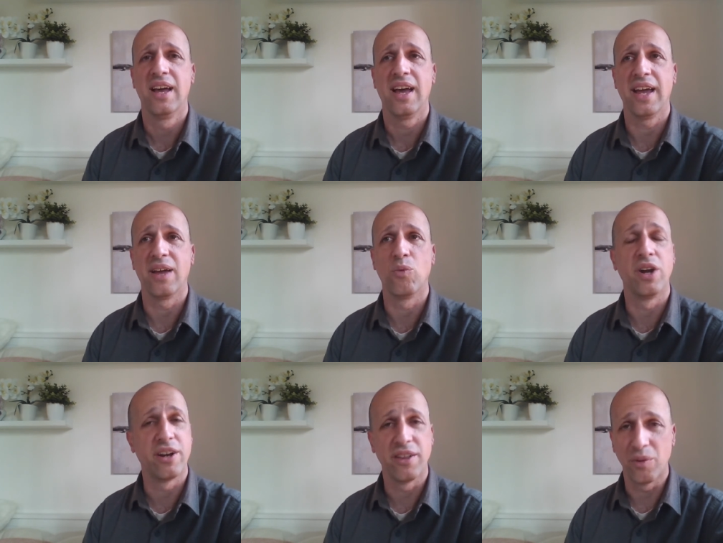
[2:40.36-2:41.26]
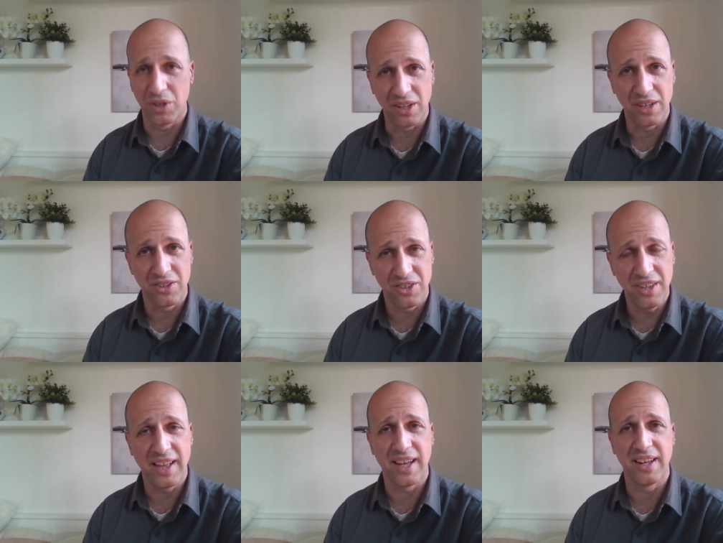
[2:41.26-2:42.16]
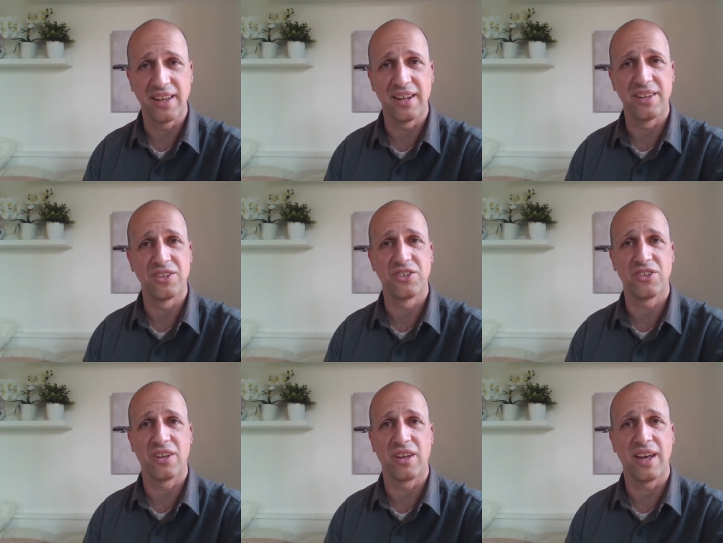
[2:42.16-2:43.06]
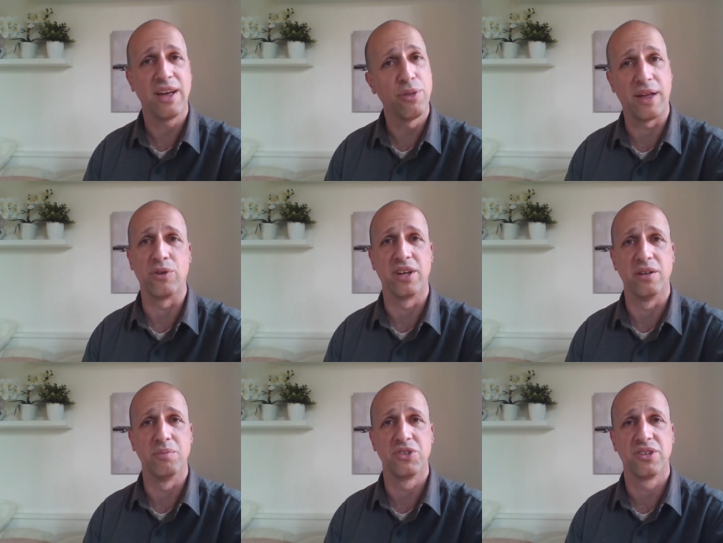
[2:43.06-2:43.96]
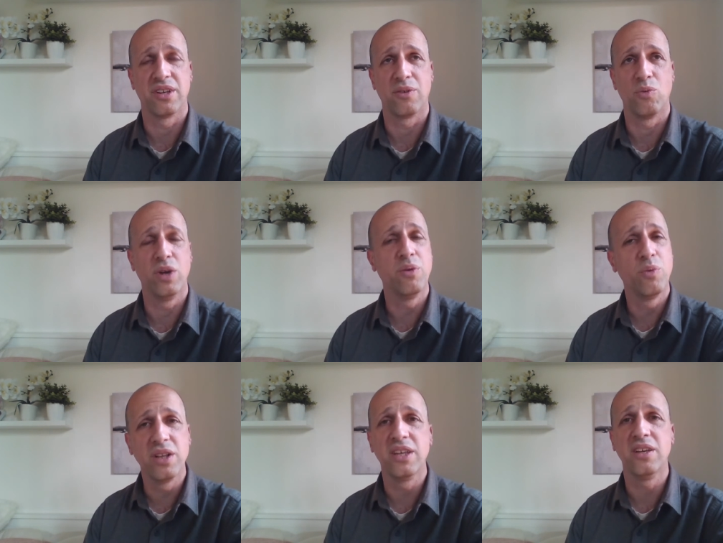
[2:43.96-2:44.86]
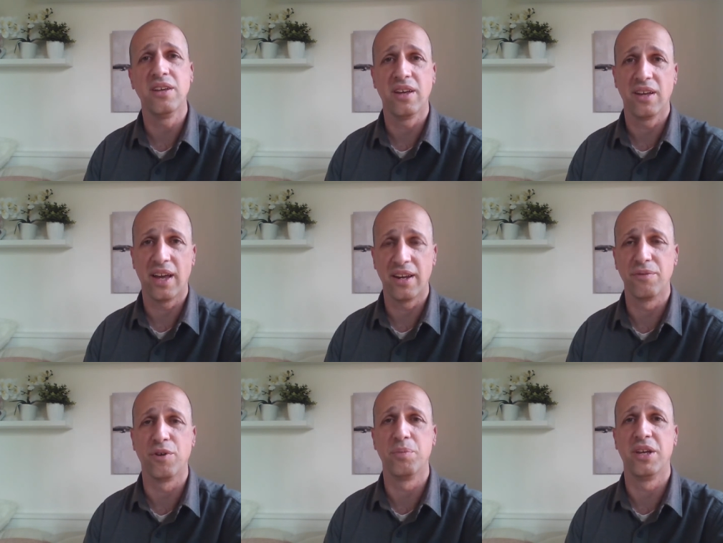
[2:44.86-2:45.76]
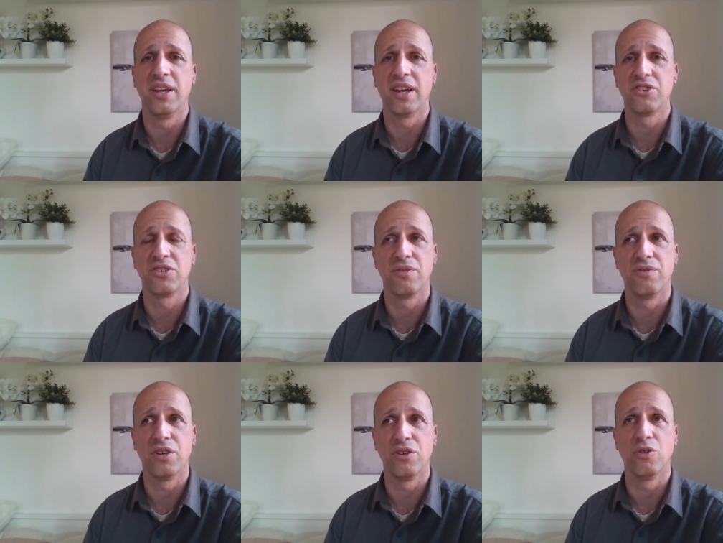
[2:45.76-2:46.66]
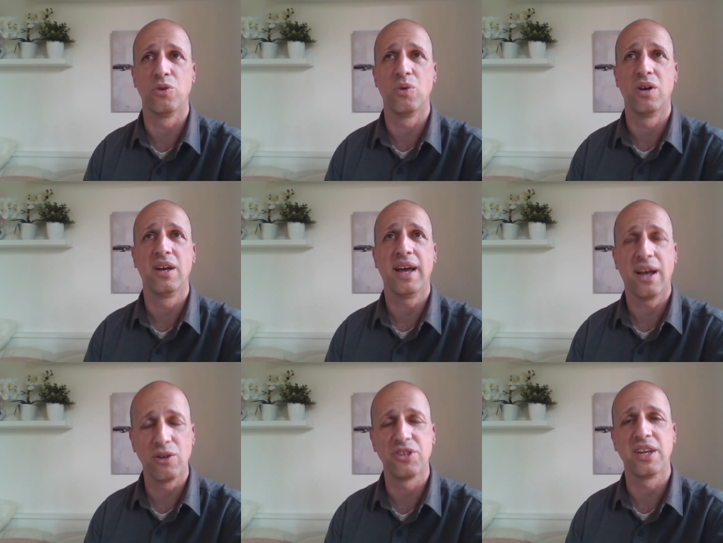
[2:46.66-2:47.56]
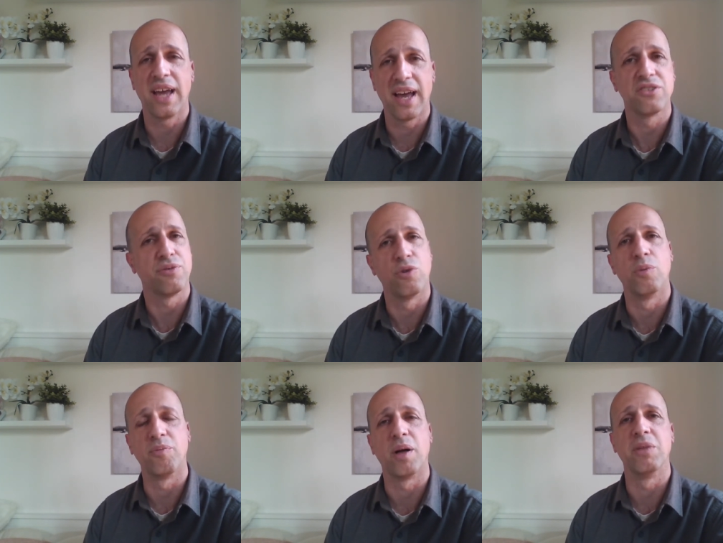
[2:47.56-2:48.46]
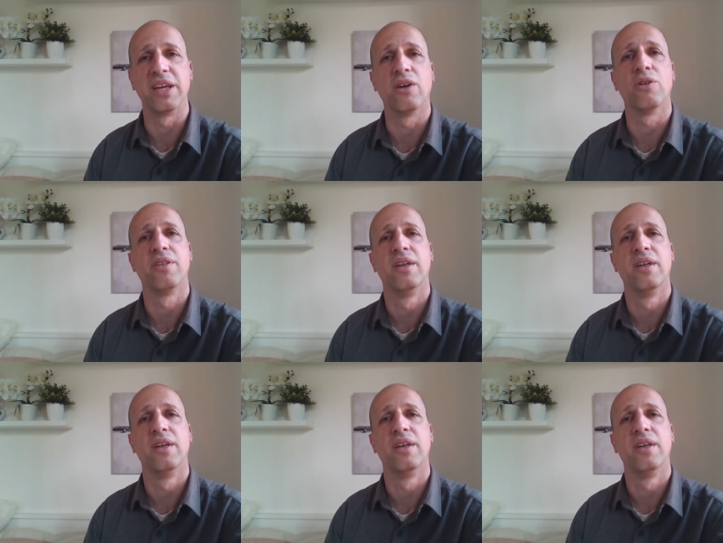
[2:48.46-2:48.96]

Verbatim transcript: And one area that we see that in is uh, health outcomes. We really at Infill PDX view housing as a form of public health.